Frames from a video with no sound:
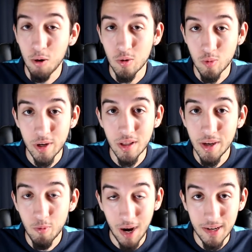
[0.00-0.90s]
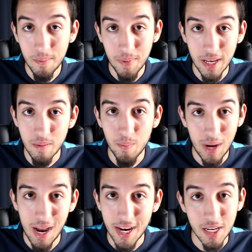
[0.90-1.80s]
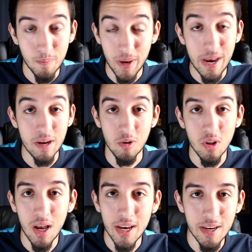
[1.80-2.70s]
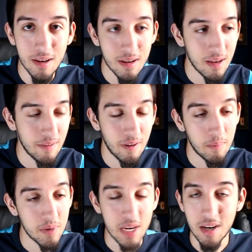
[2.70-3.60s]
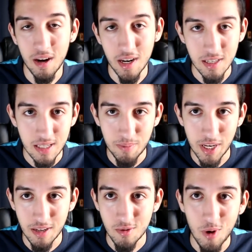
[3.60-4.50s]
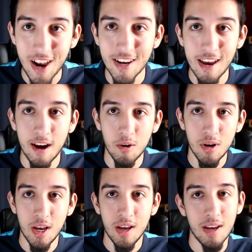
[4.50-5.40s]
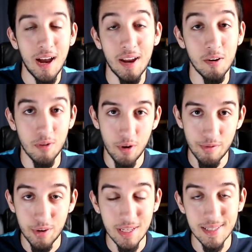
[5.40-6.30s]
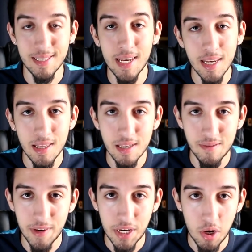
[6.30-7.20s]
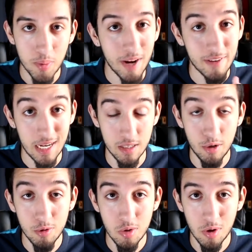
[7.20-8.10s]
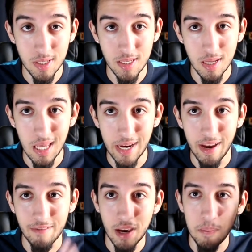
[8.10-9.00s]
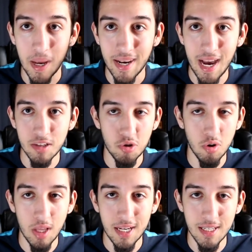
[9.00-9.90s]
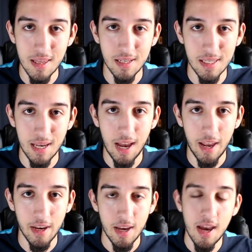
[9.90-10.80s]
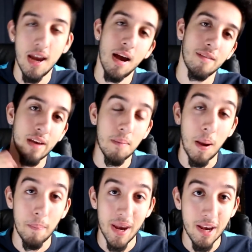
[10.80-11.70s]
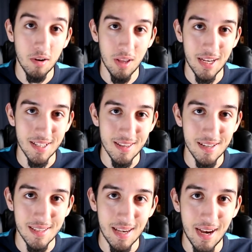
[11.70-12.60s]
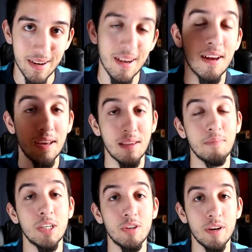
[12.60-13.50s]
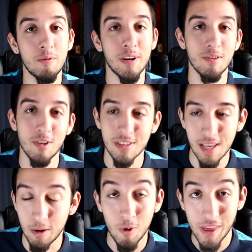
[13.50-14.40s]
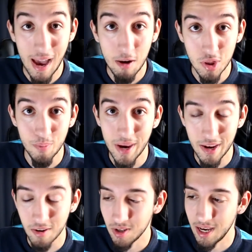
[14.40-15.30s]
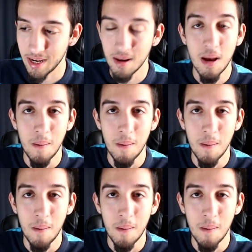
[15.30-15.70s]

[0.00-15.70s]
I would really recommend buying a panel light, if I'm being honest, because right now, I don't know if you can see it in this video, but I've got two sources of light. I've got my natural light to this side, and I've got my panel light to this side. Now let me show you what it looks like without the panel light.